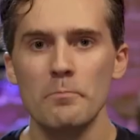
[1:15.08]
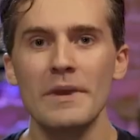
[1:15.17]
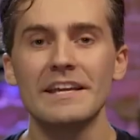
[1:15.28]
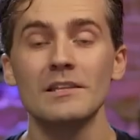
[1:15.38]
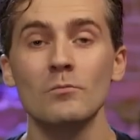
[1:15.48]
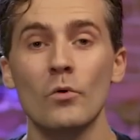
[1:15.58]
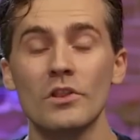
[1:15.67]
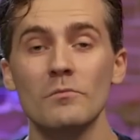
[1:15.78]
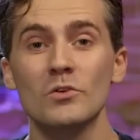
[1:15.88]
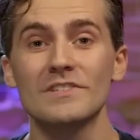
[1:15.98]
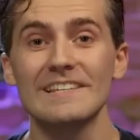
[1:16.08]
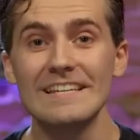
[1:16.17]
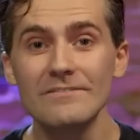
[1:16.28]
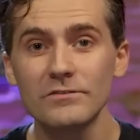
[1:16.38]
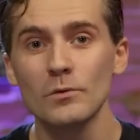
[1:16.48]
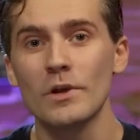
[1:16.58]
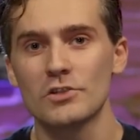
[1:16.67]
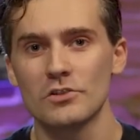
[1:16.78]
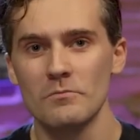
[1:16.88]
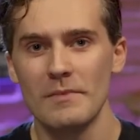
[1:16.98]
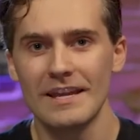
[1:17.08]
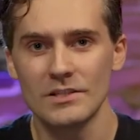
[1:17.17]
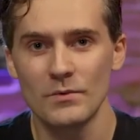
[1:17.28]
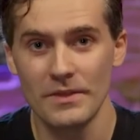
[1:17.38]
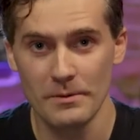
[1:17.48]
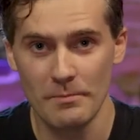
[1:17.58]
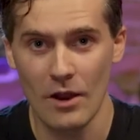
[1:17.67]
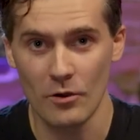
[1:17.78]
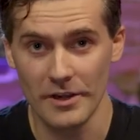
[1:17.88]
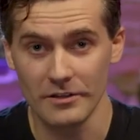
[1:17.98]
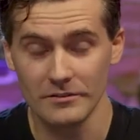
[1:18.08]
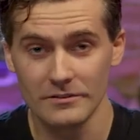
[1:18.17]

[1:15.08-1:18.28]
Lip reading: making them one of the most influential bands within power metal.